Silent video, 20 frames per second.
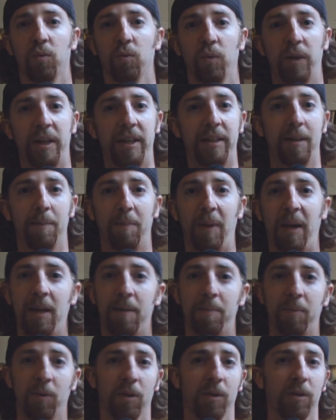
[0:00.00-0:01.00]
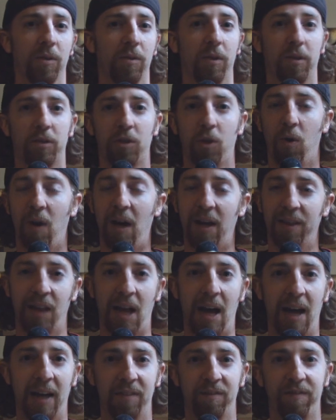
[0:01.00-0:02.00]
read the paper, go
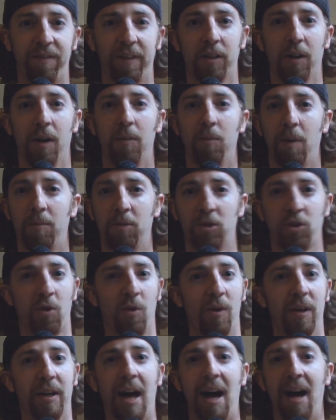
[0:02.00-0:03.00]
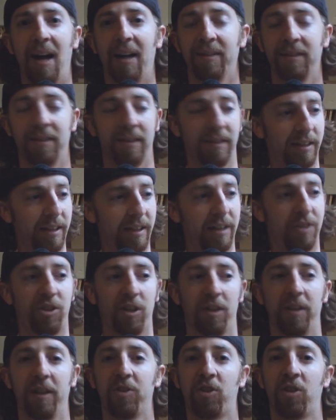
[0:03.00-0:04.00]
online, figure out what was going on.
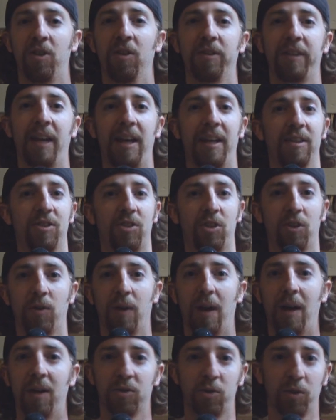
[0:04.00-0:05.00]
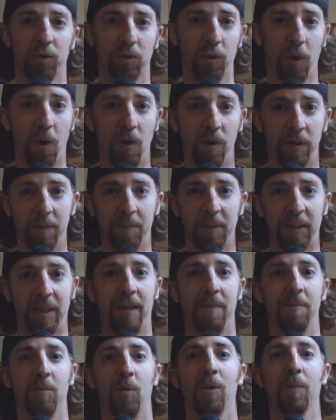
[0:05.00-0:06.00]
Each additional day as the crowds are growing, it
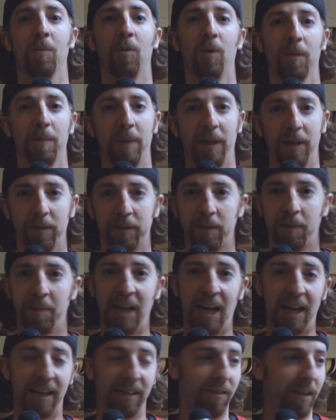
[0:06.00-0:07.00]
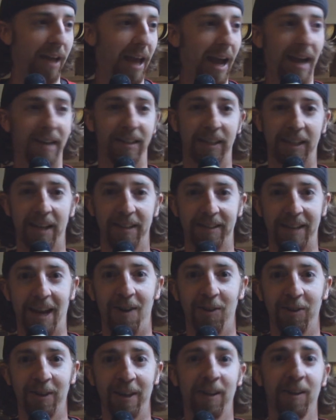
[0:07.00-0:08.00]
became more and more apparent to me I had to get
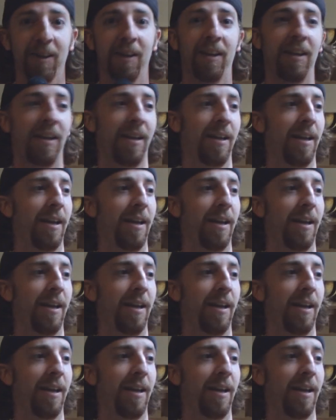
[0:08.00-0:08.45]
down there.